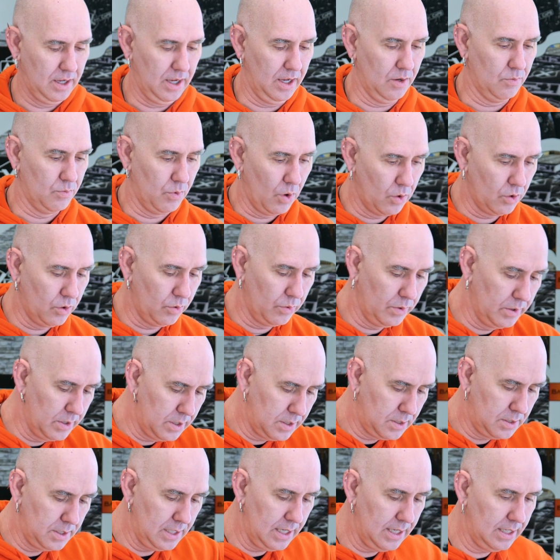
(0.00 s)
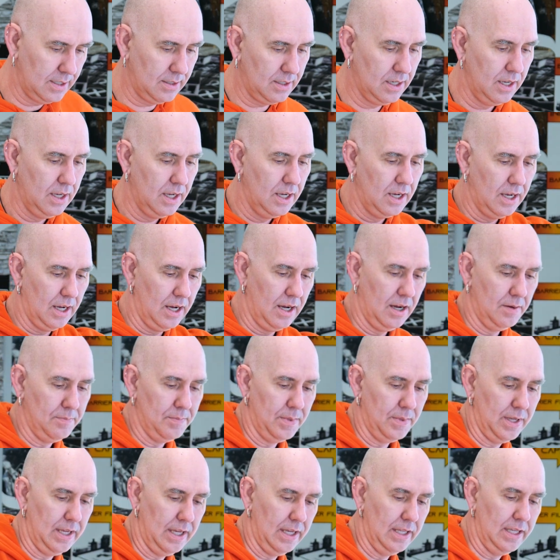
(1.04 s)
a rotary machine,
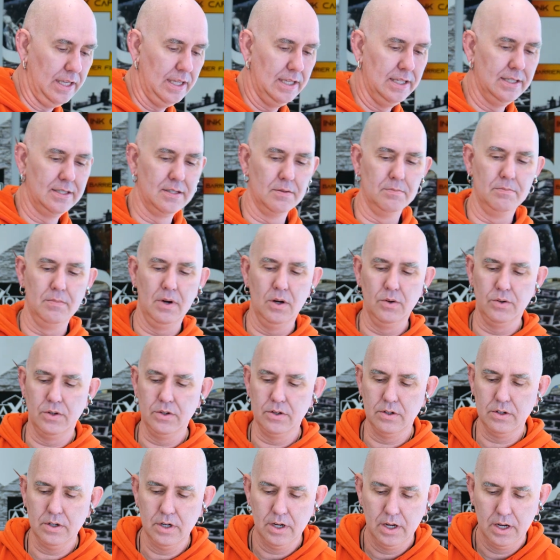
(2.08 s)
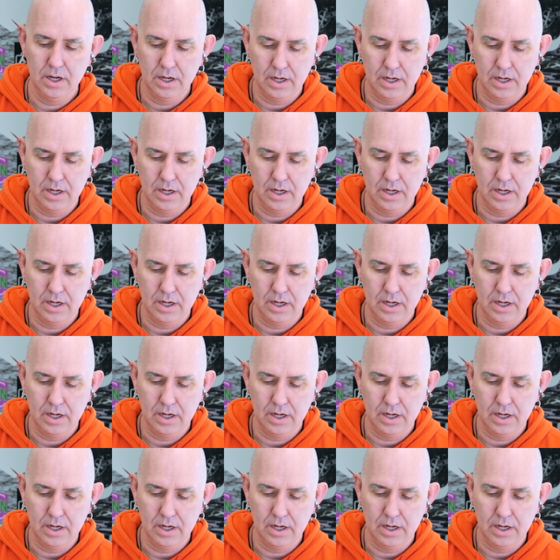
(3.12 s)
it is a motor.